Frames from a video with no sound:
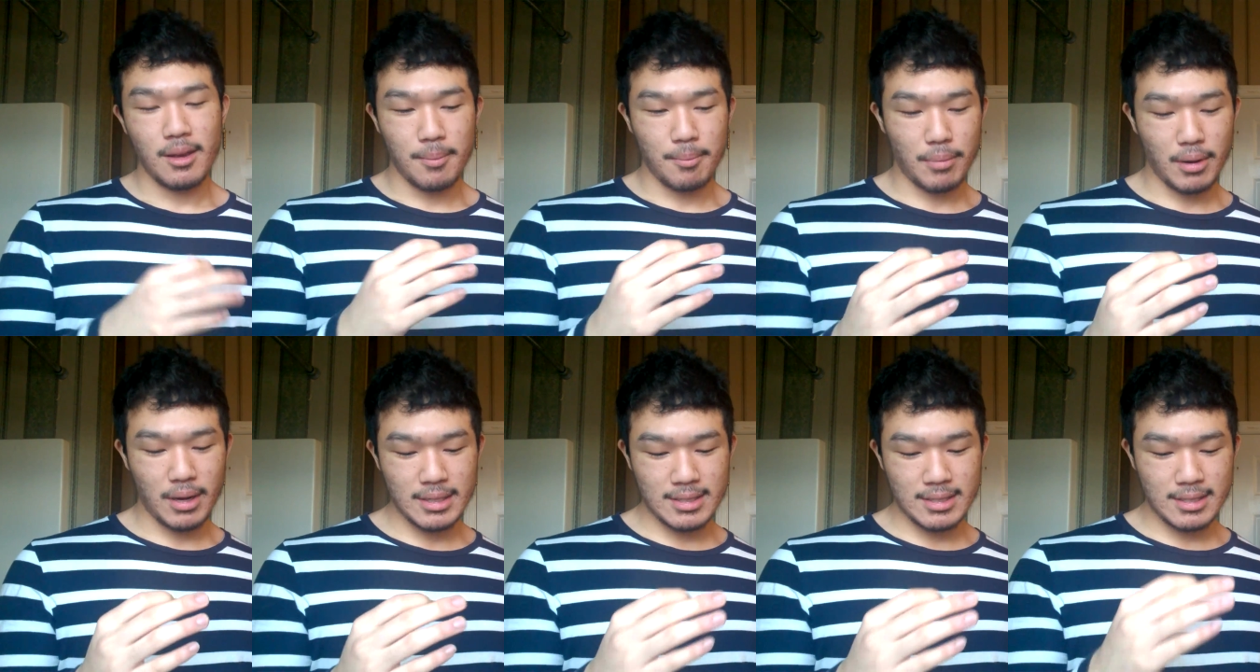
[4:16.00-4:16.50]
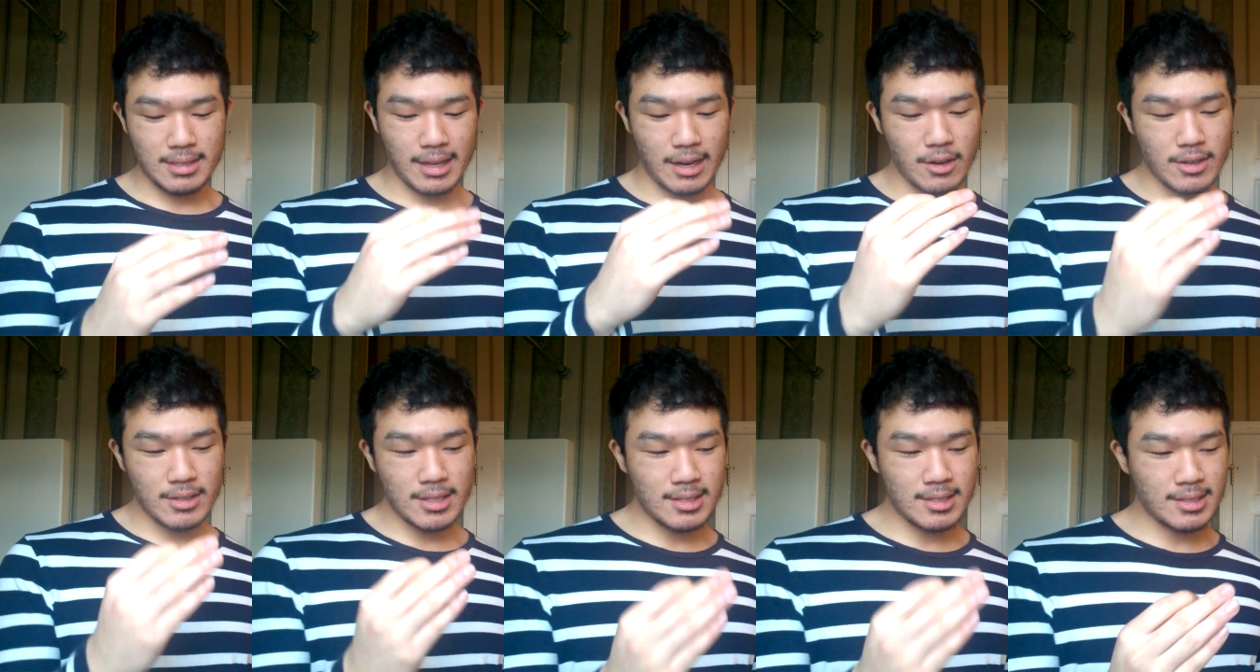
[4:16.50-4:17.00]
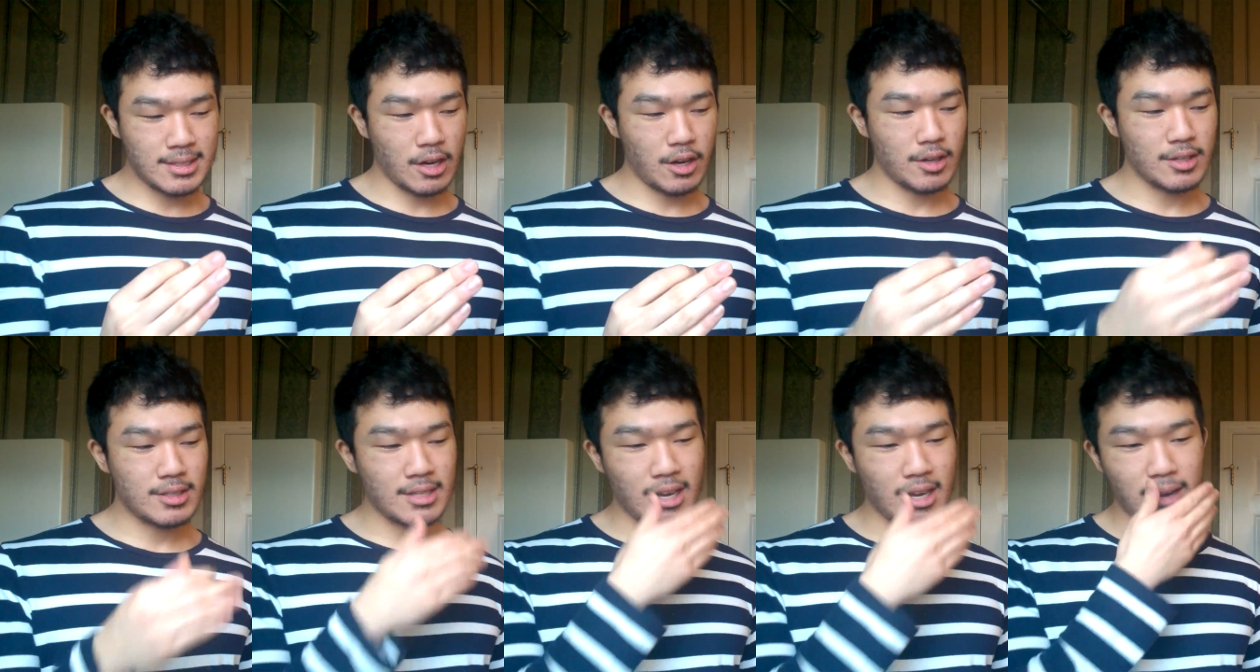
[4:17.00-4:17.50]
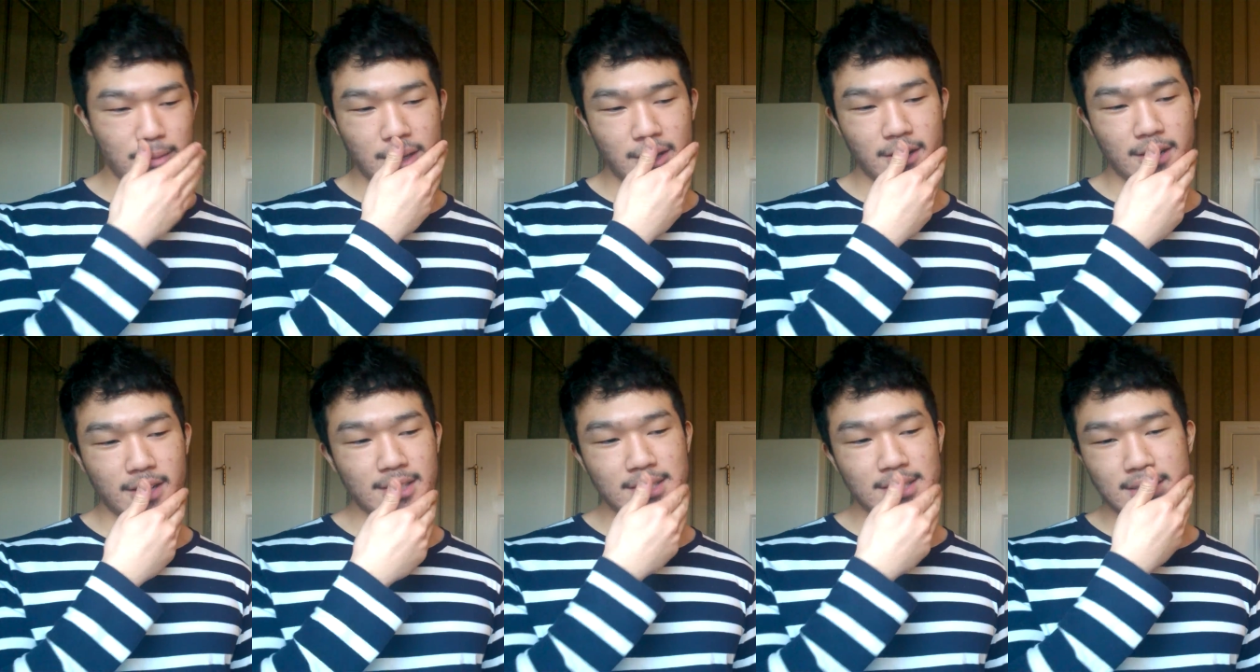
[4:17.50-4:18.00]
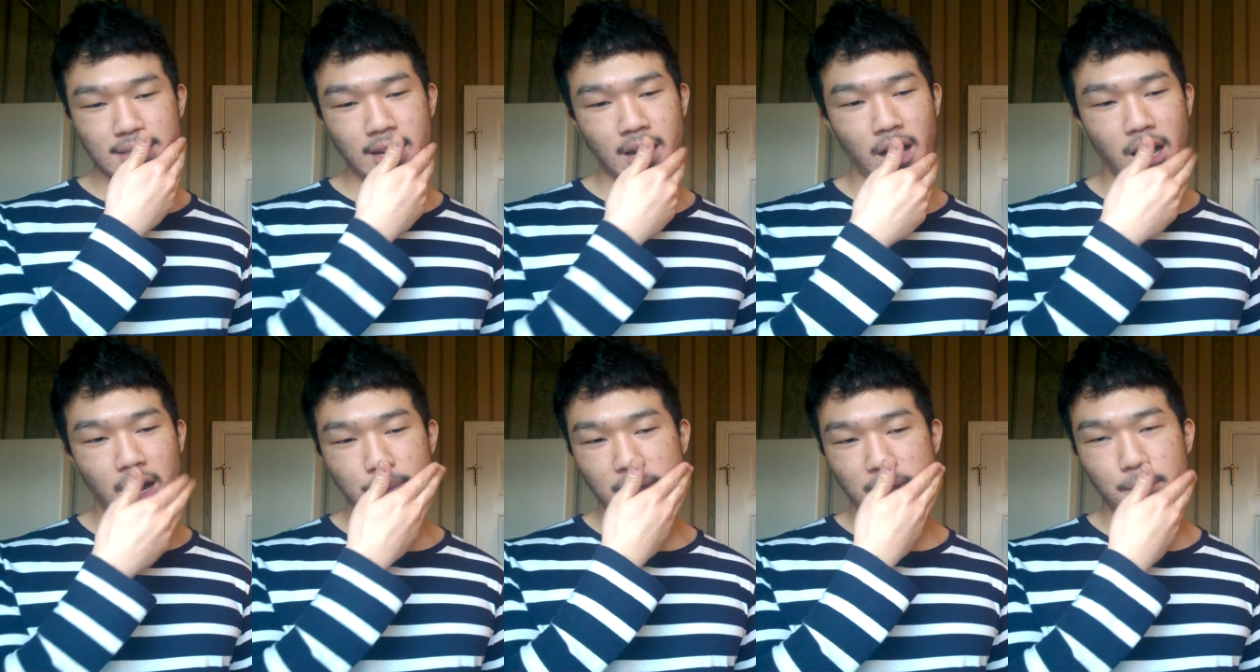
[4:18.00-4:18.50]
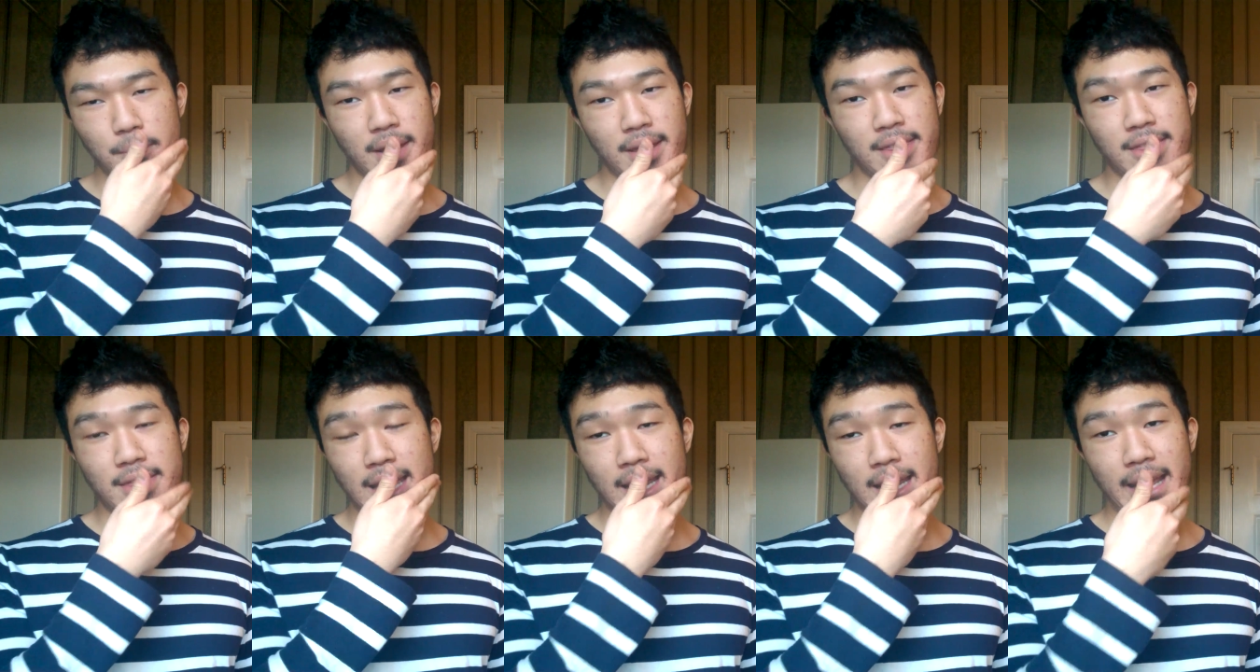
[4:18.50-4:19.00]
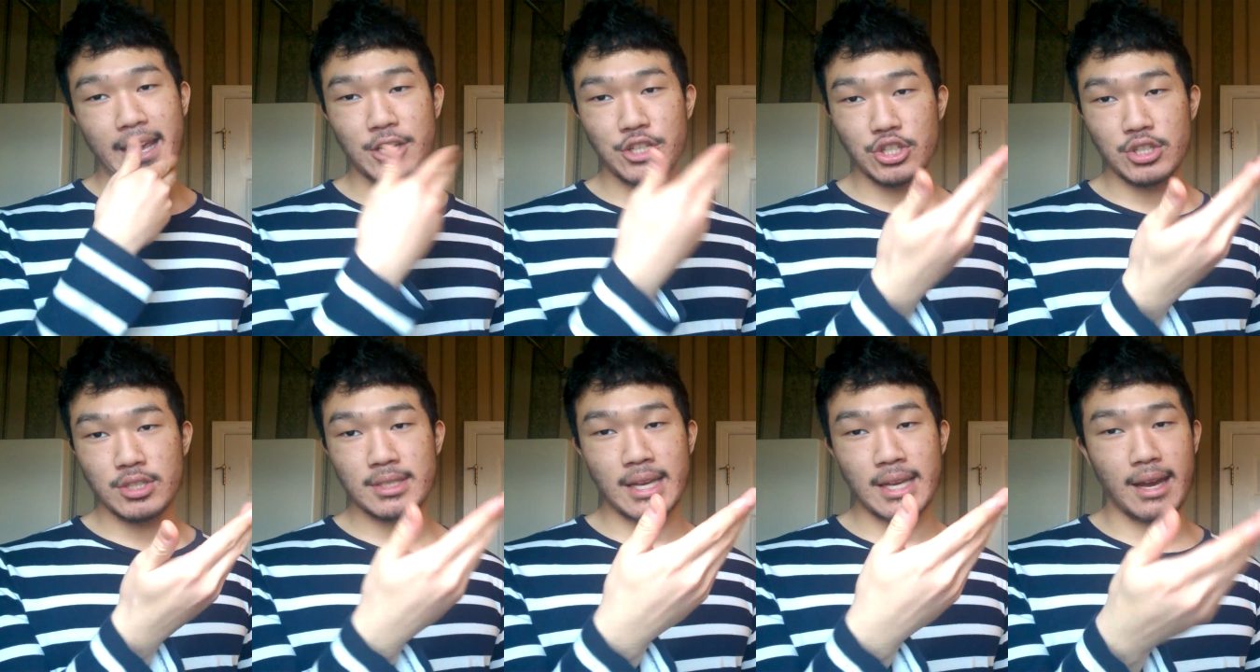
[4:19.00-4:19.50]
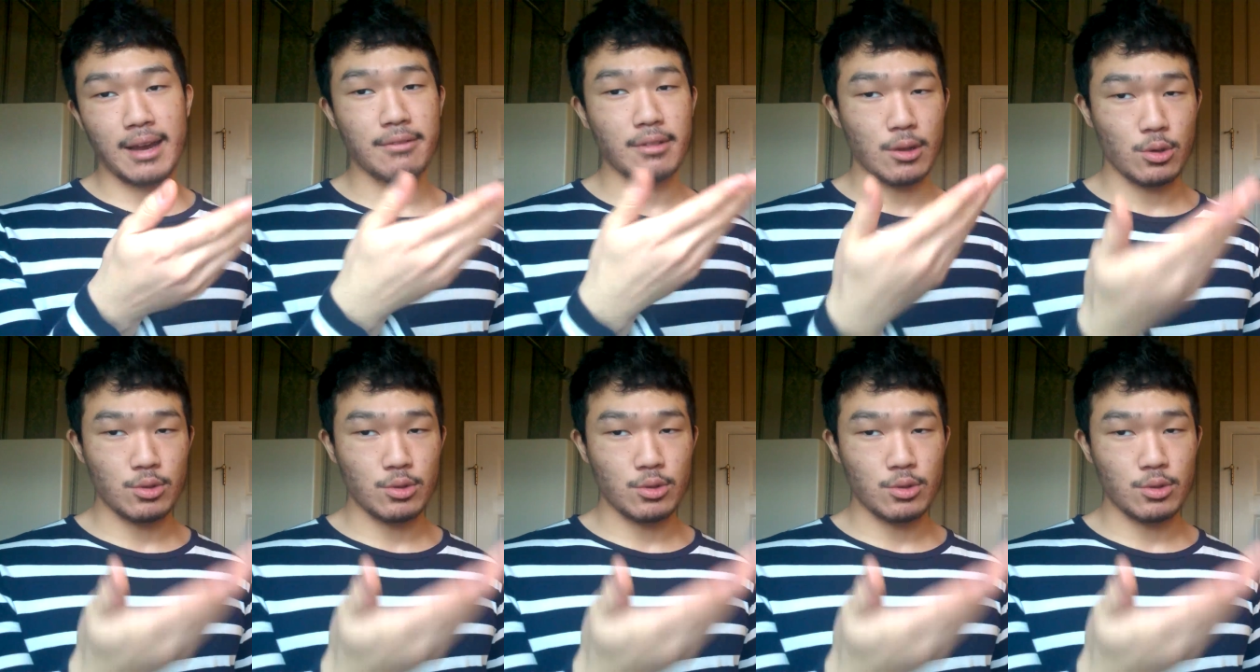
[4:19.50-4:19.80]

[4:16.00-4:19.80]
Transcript: But there is a stereotype, there is a common myth that Asians have low